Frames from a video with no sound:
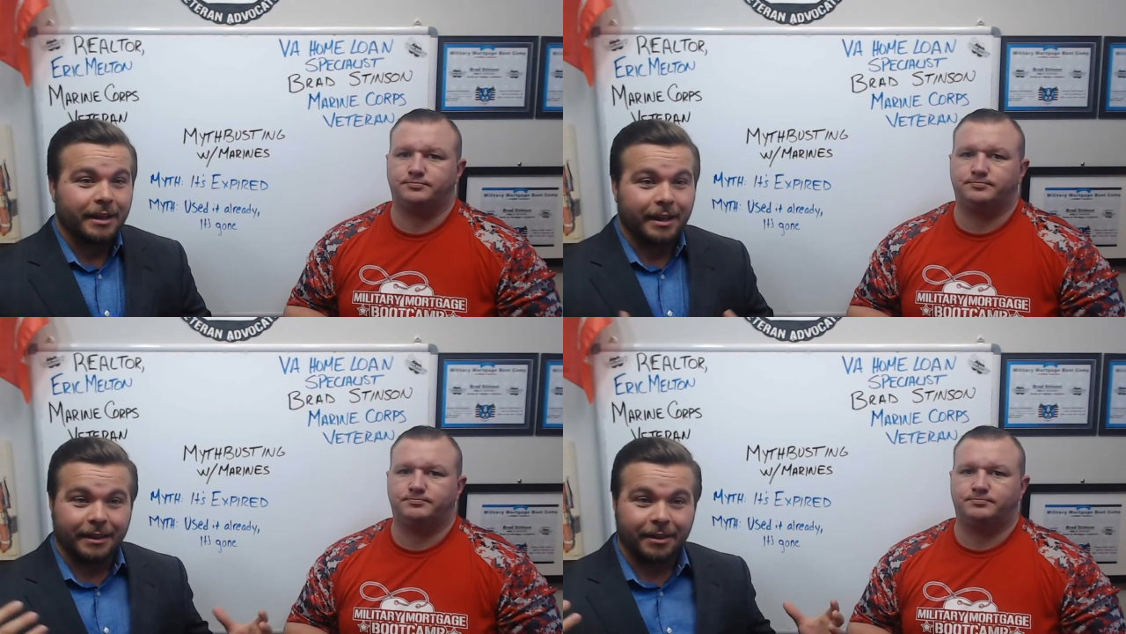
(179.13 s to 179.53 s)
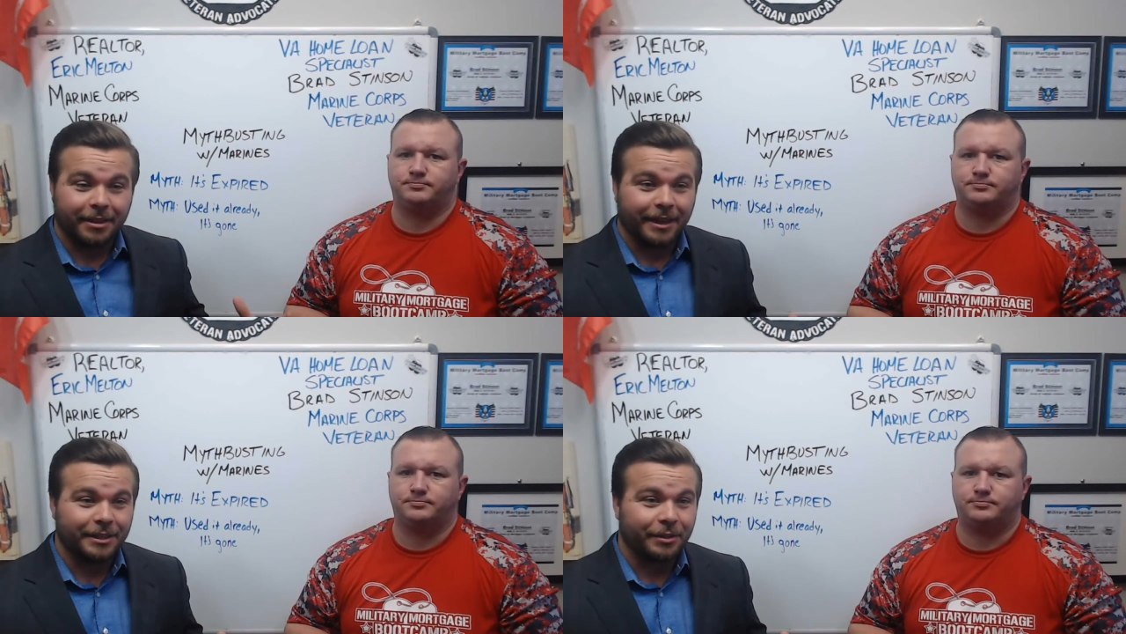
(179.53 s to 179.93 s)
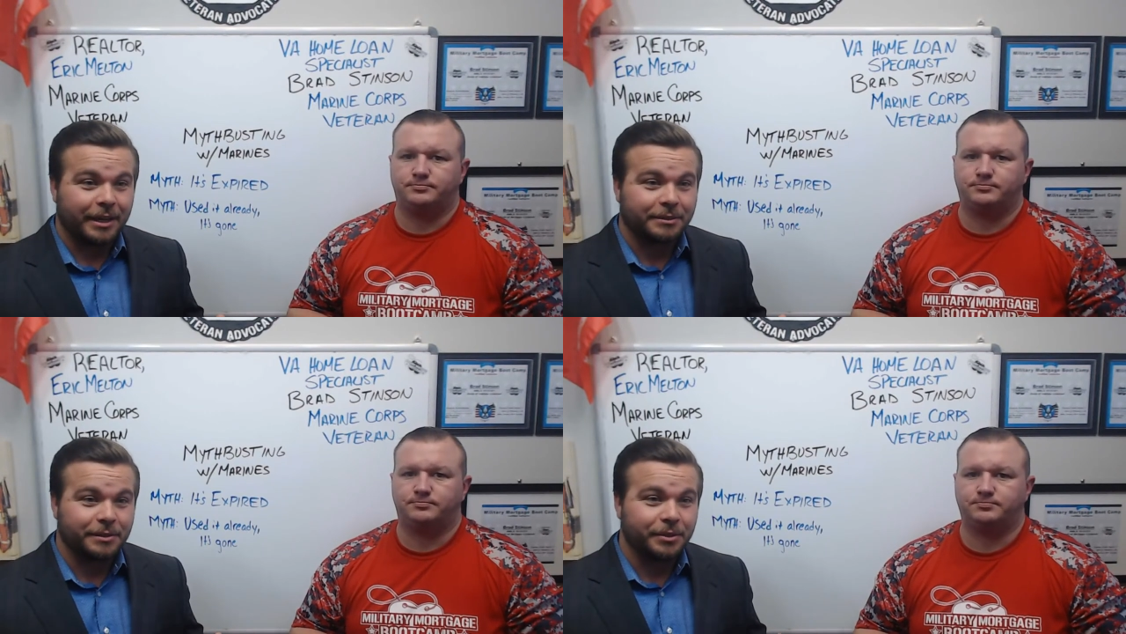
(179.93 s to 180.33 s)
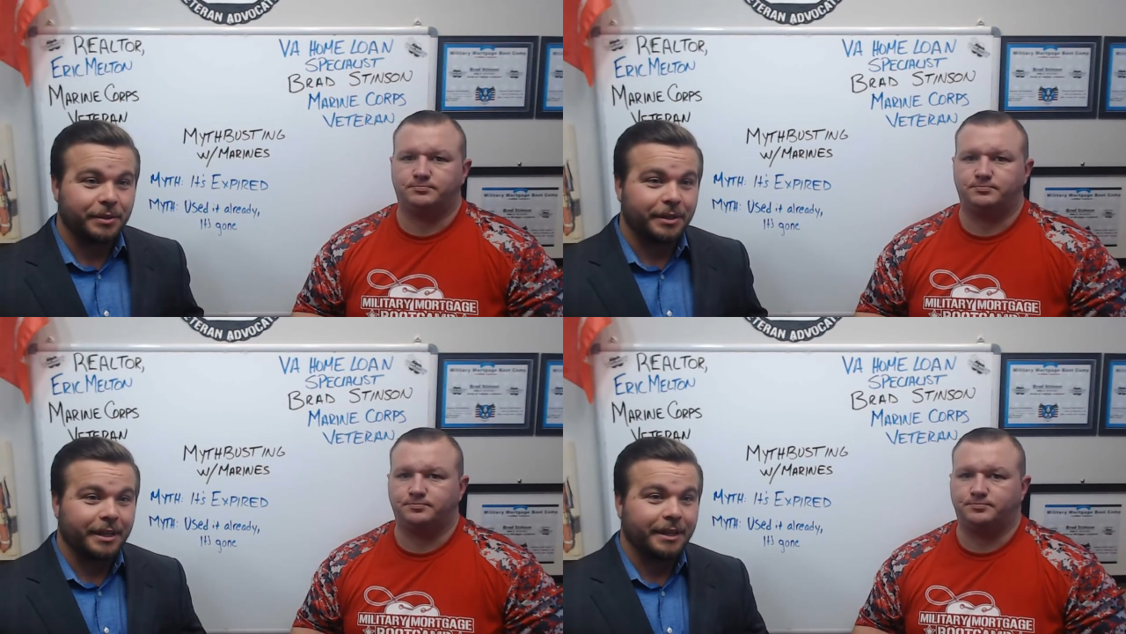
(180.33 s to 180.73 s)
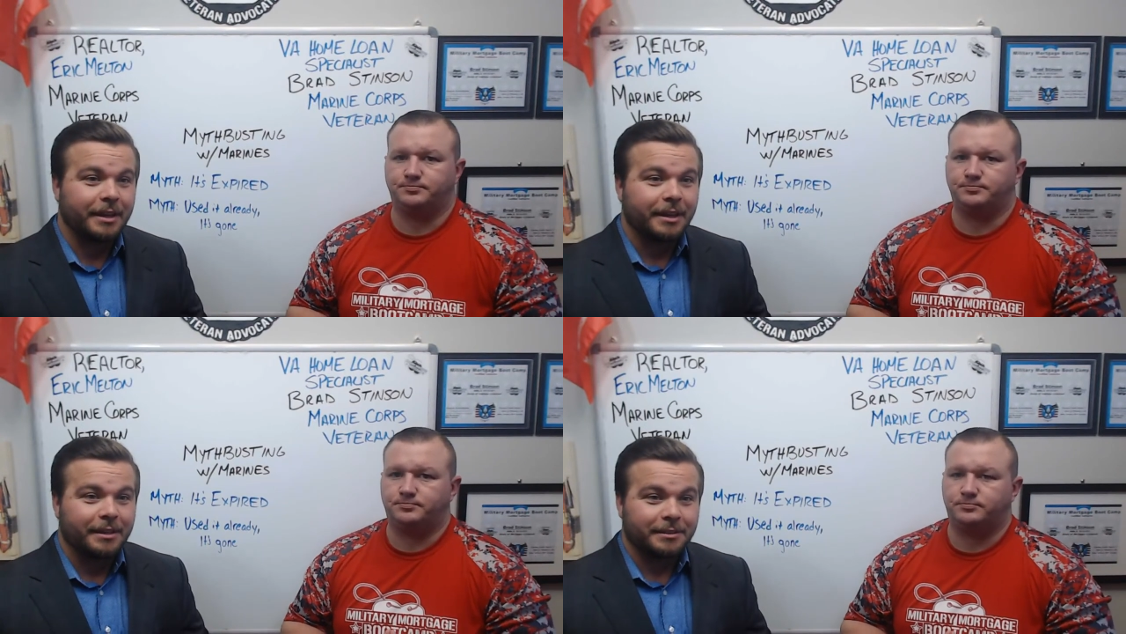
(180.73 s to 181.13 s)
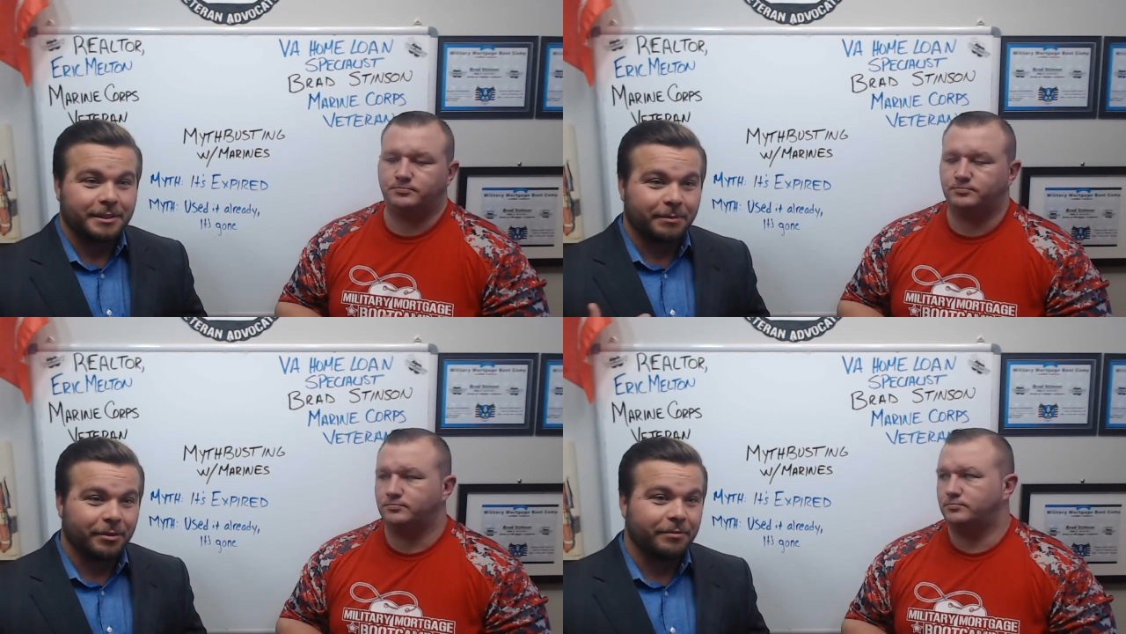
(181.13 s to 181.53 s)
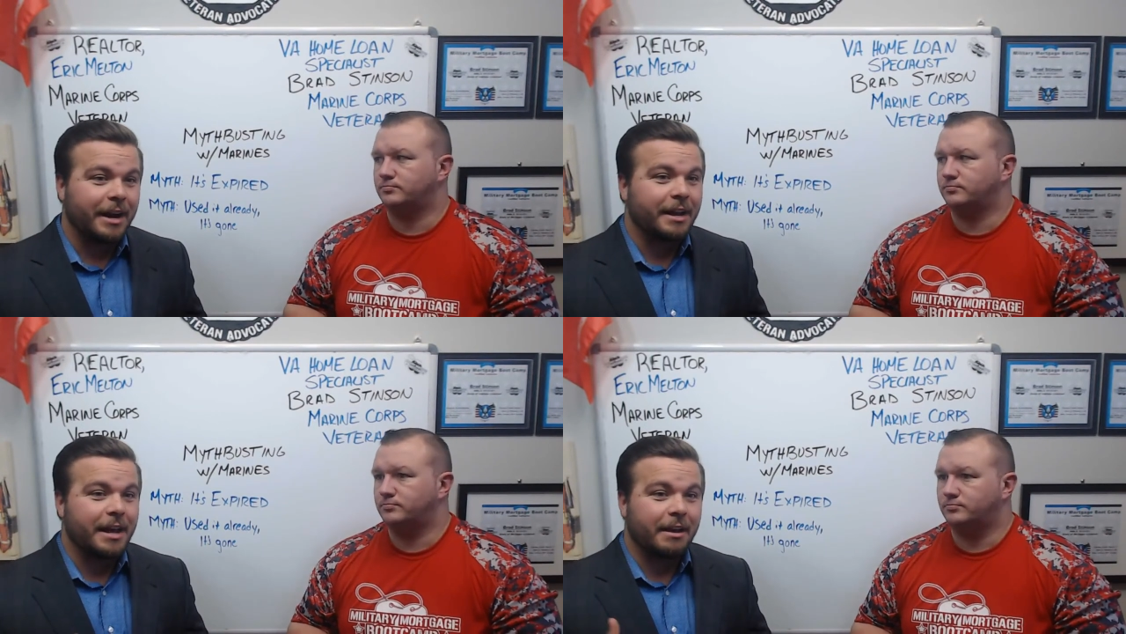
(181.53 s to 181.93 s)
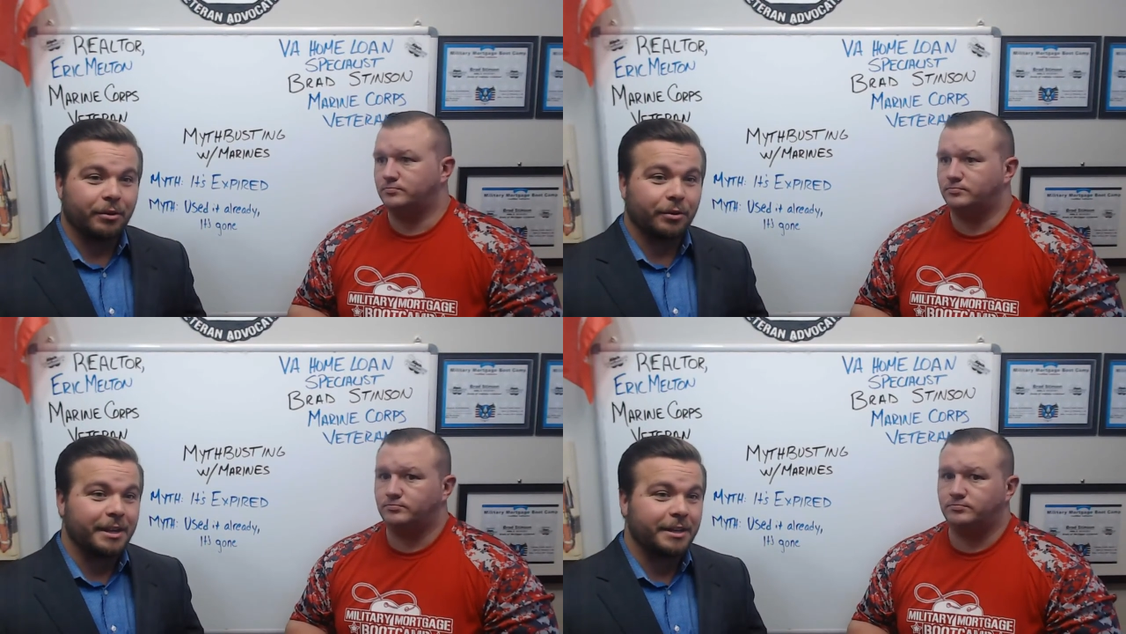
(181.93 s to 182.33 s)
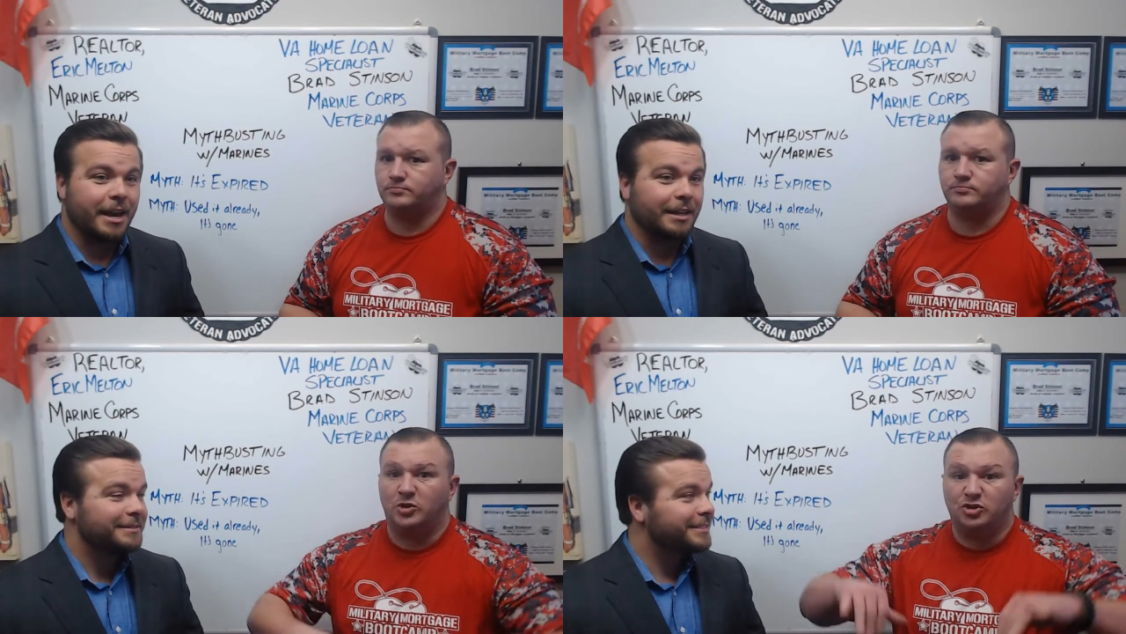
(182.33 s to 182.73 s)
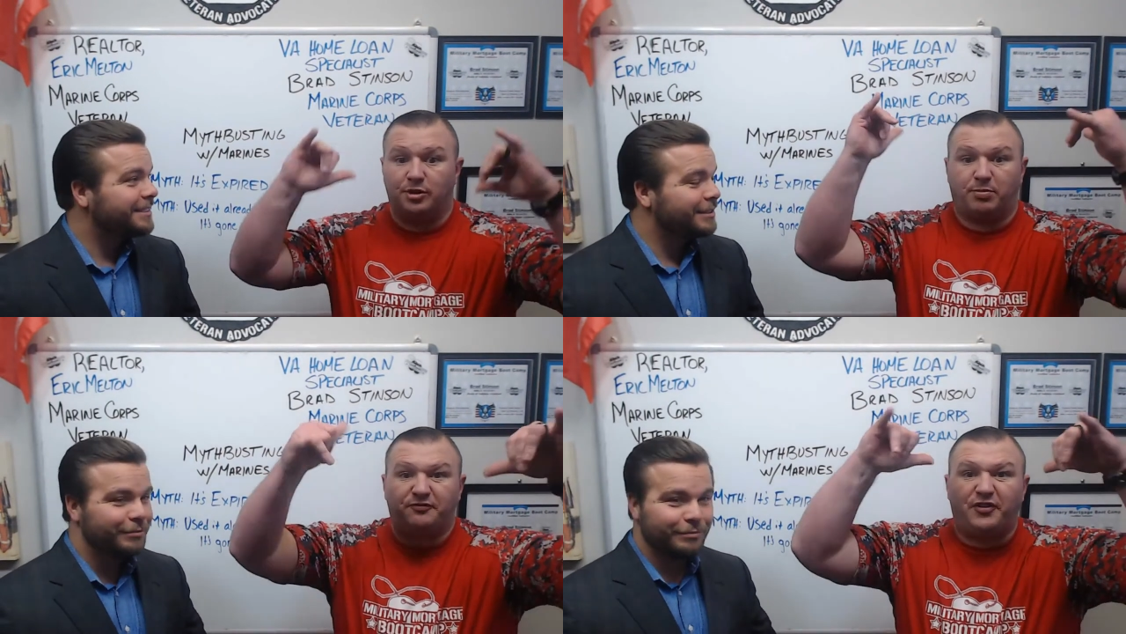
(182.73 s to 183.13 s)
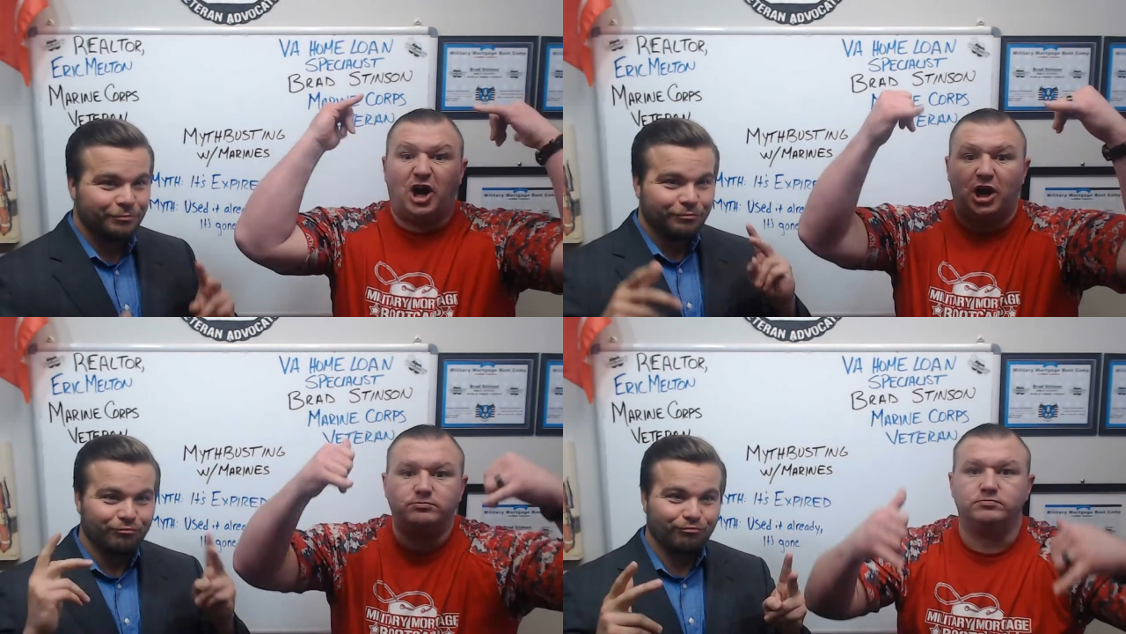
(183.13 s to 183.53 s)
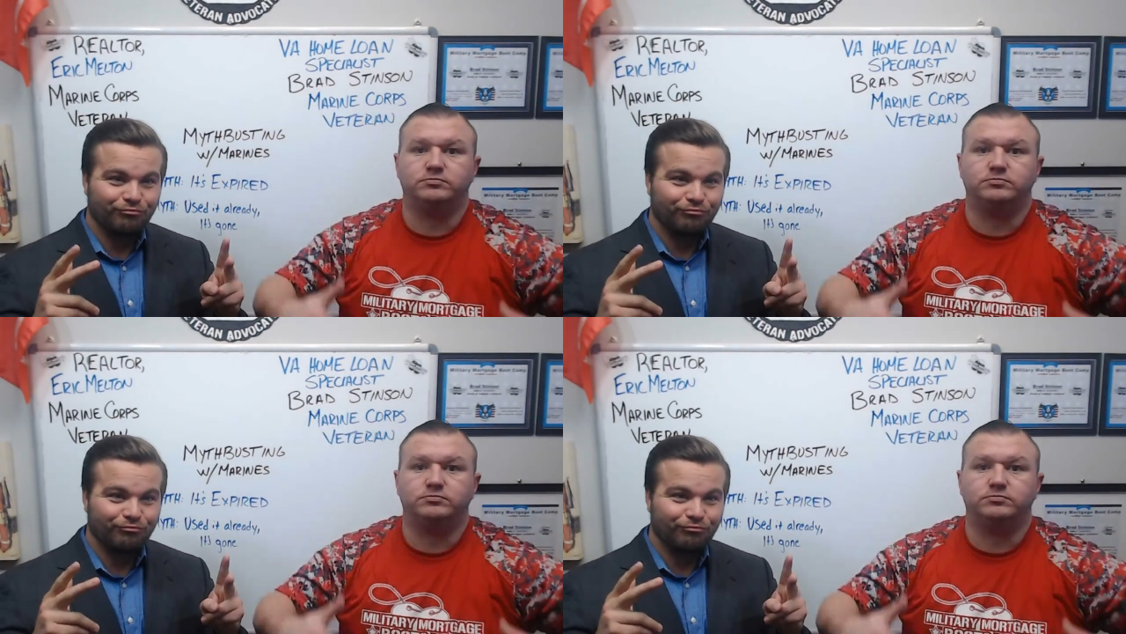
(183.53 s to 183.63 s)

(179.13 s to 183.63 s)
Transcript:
Speaker 1: And thank you guys for tuning in. Semper Fi and have a great day. So fuck.